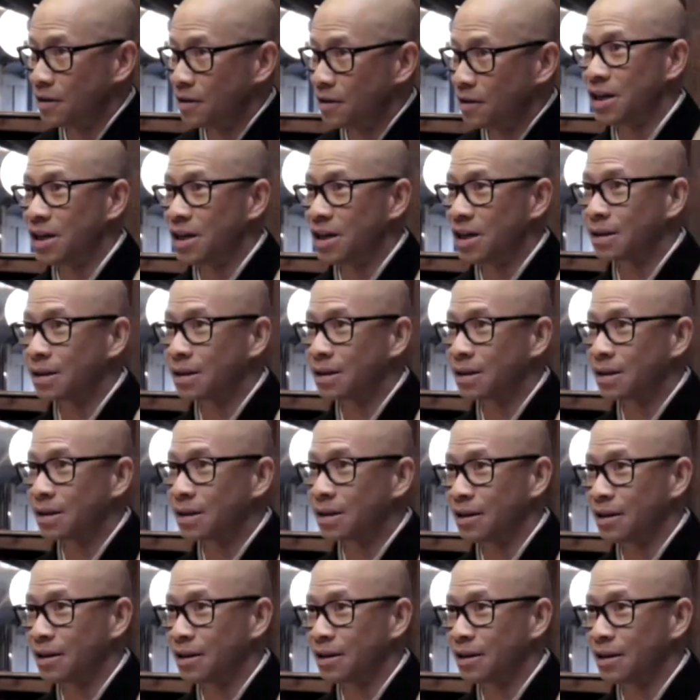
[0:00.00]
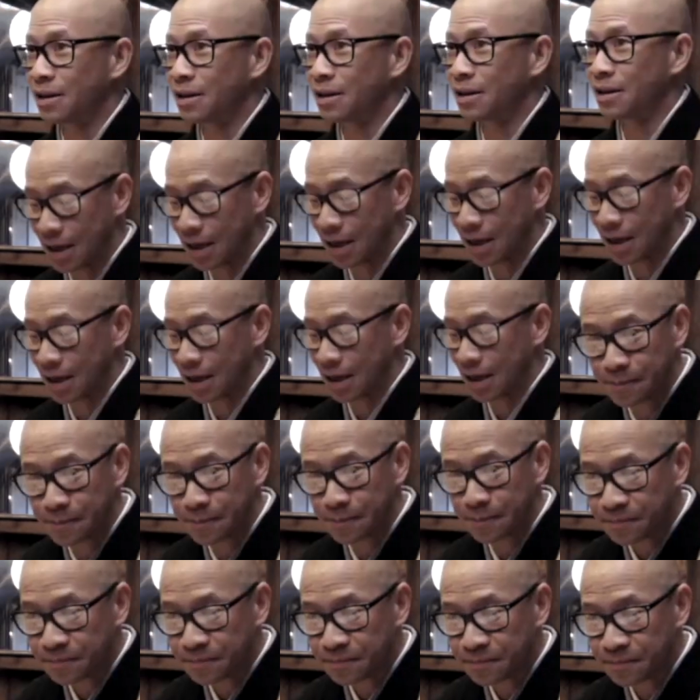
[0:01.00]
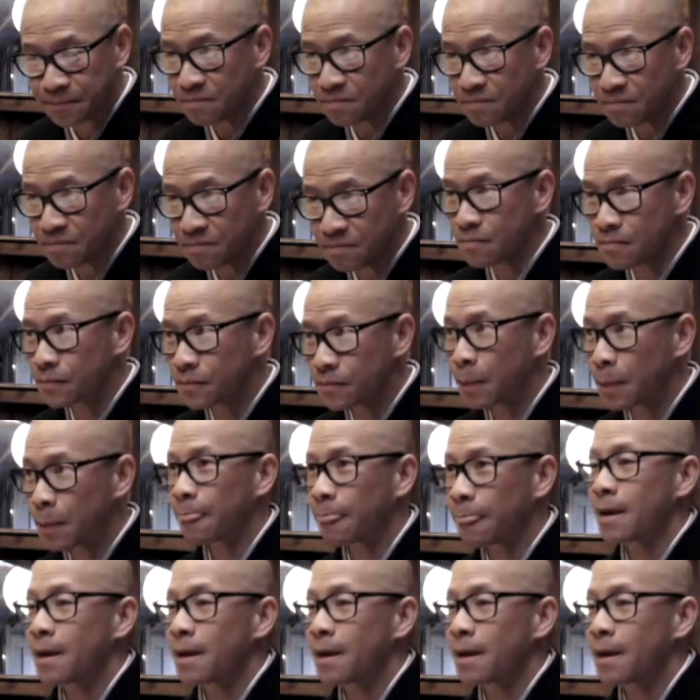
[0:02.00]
to do the She clan and the king.